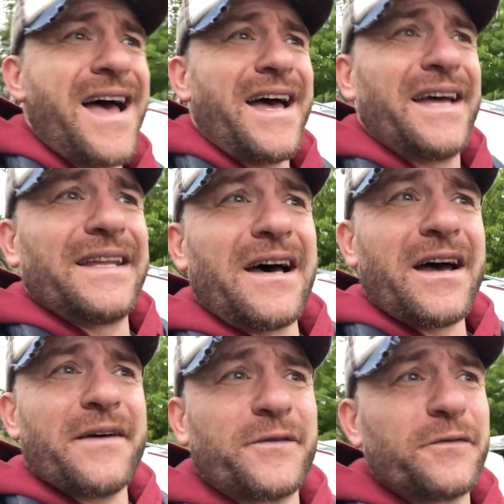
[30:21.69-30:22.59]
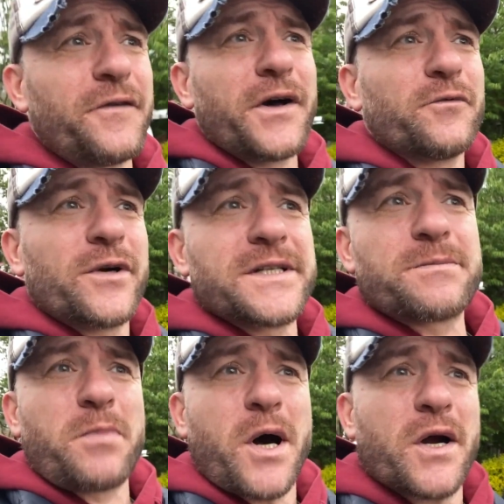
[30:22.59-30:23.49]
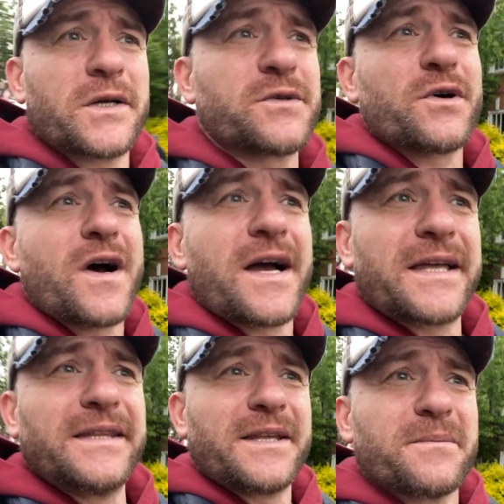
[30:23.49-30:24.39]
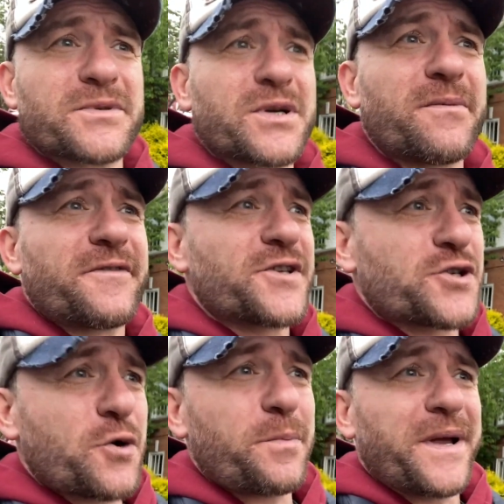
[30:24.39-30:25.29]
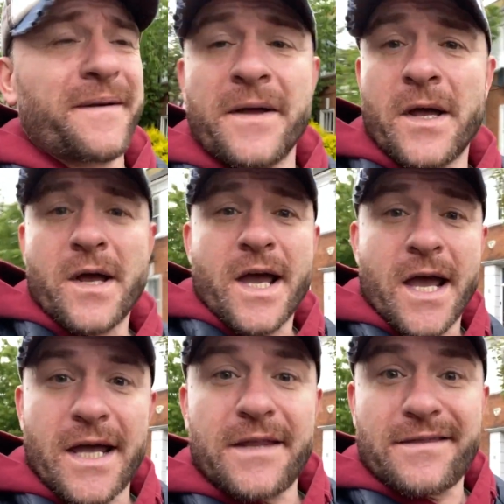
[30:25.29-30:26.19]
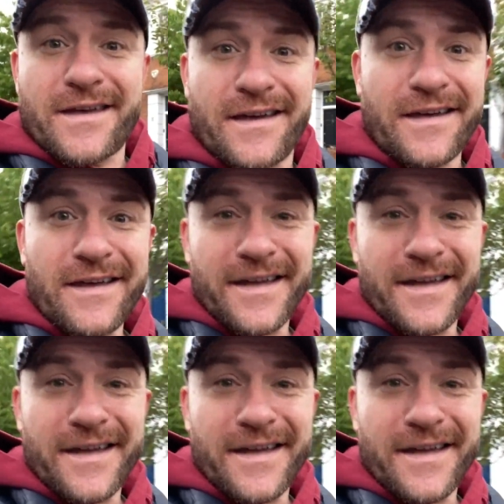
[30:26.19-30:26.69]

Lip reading: and I have to find where he's parked so I can dump some of his shopping in there